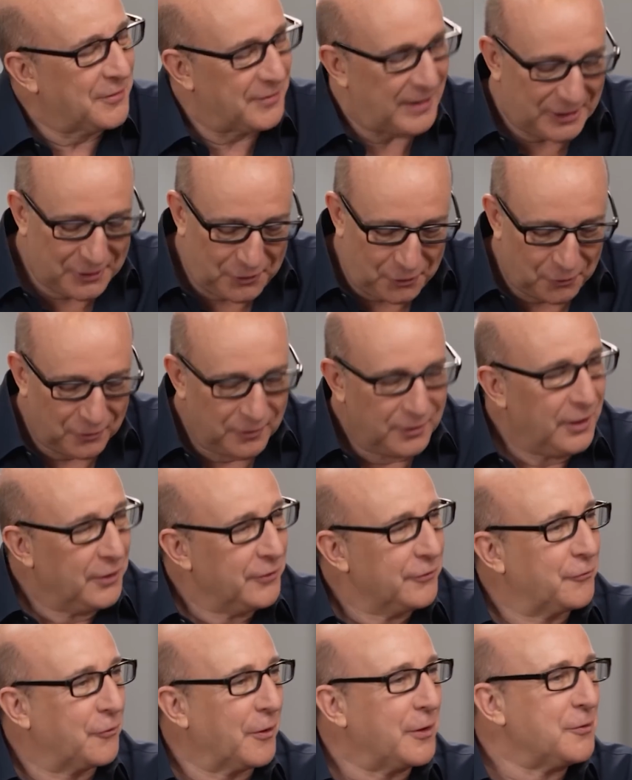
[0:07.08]
Thank you.
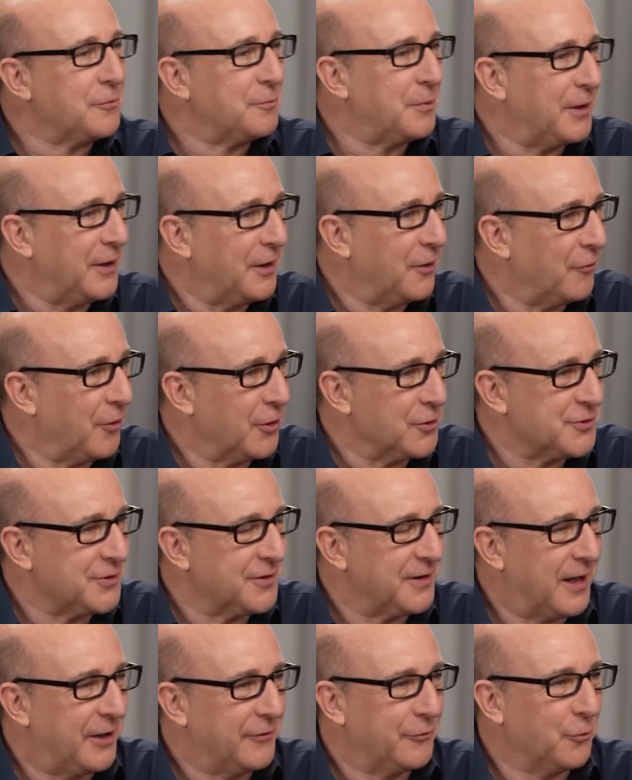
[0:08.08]
It's great to be here, Roger,
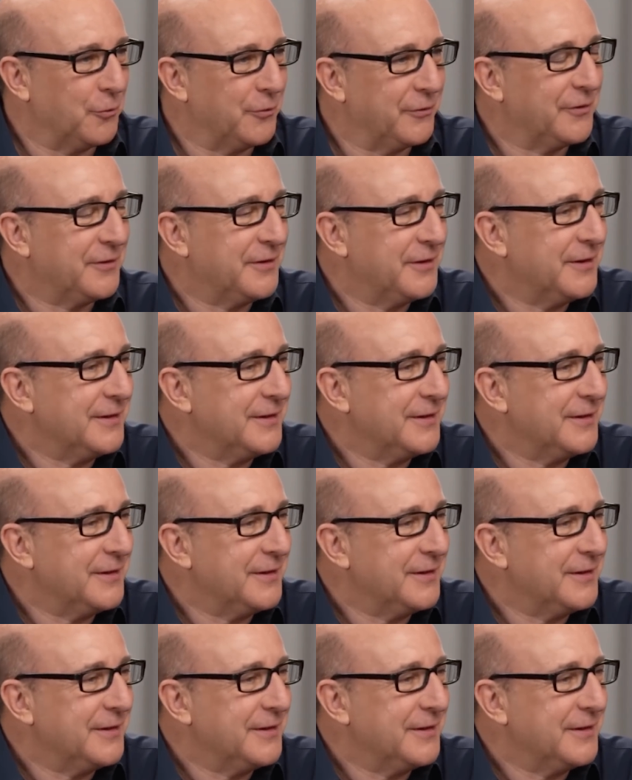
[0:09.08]
as always.